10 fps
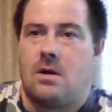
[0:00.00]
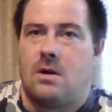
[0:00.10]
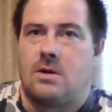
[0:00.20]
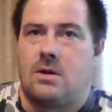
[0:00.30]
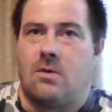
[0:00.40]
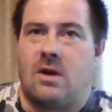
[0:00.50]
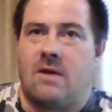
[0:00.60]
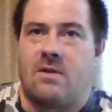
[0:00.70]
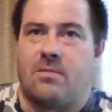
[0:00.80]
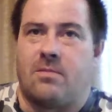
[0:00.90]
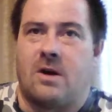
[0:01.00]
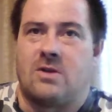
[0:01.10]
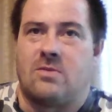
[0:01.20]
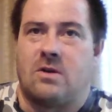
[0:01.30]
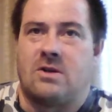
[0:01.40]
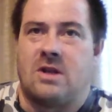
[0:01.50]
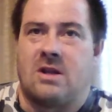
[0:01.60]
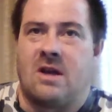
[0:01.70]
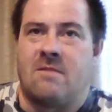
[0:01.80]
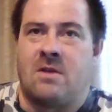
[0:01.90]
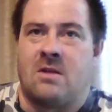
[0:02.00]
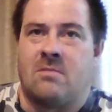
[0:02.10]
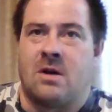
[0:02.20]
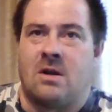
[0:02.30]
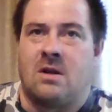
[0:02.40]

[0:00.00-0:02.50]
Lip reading: So whatever the price was, they'd give me the money,